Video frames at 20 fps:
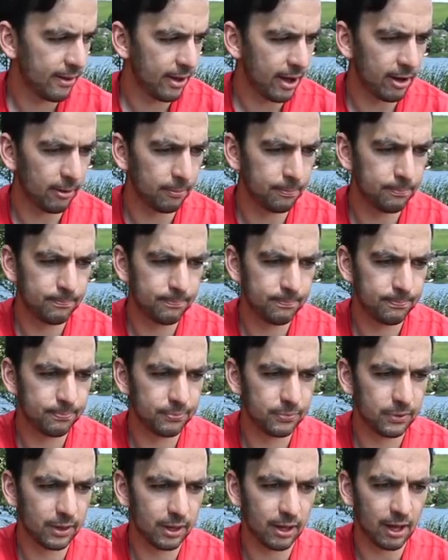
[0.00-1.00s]
I'll
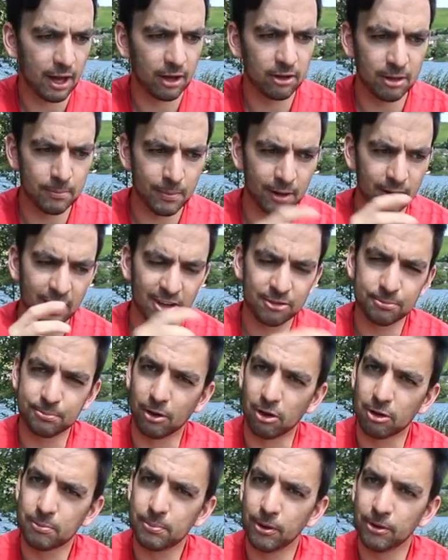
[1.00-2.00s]
link my last
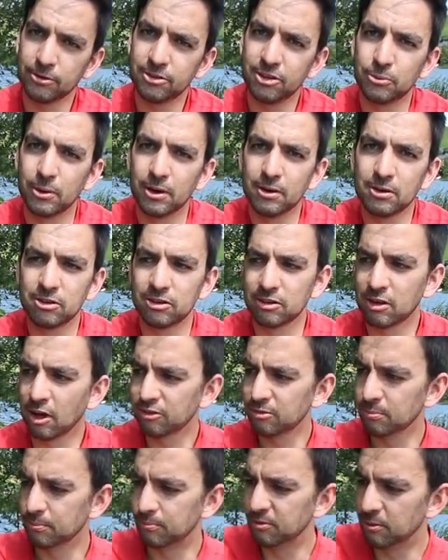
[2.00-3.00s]
blog post as well, because I
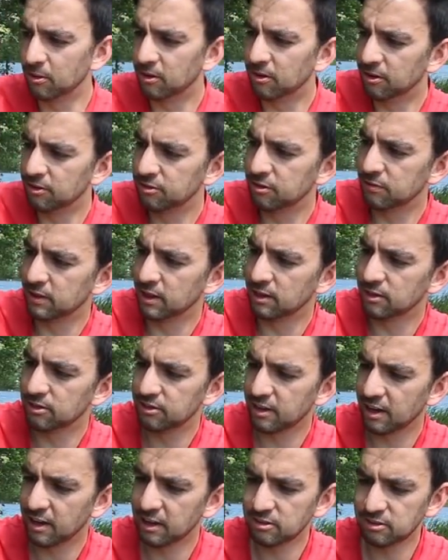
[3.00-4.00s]
got some photos of the
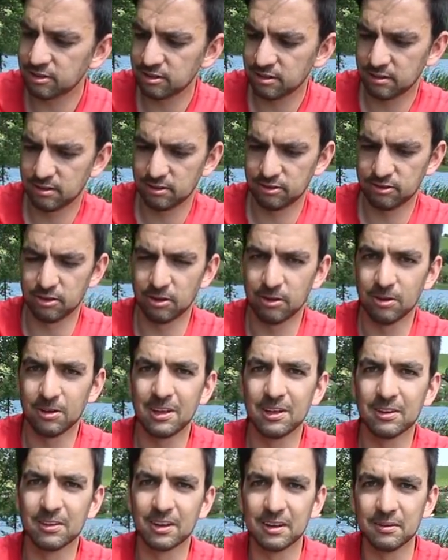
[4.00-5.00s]
insides, so you
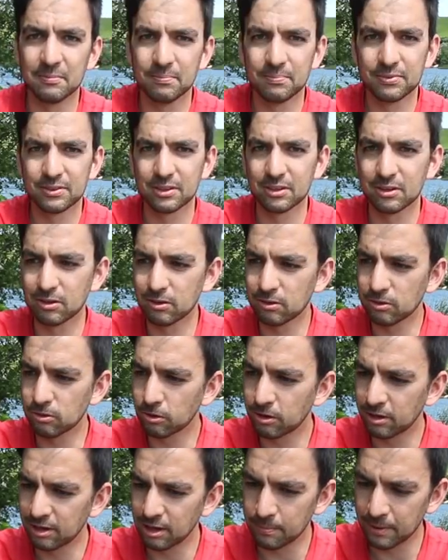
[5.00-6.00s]
can like
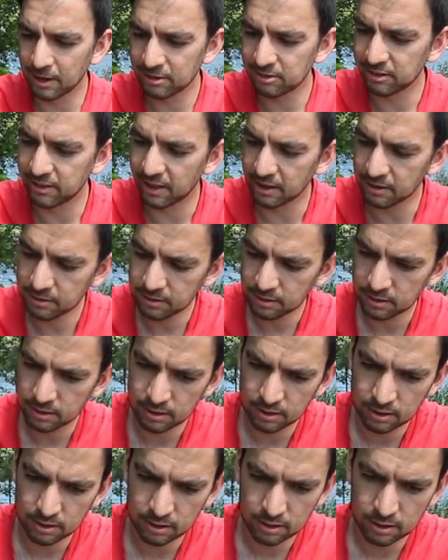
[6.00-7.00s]
look at it better then.
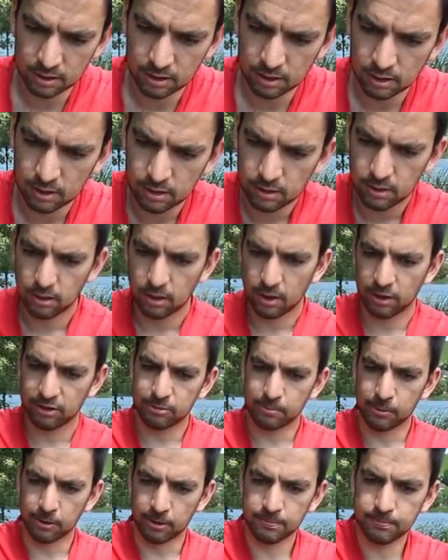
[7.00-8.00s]

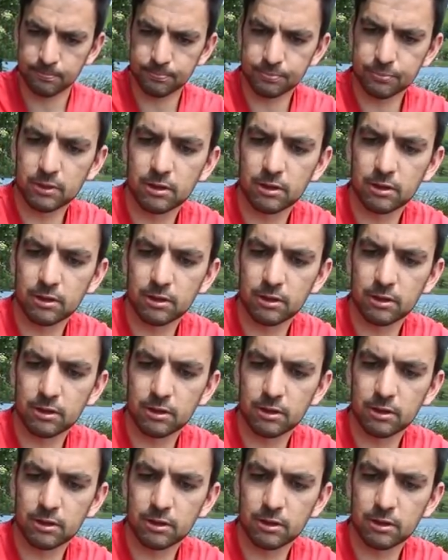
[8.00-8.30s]
That's the point.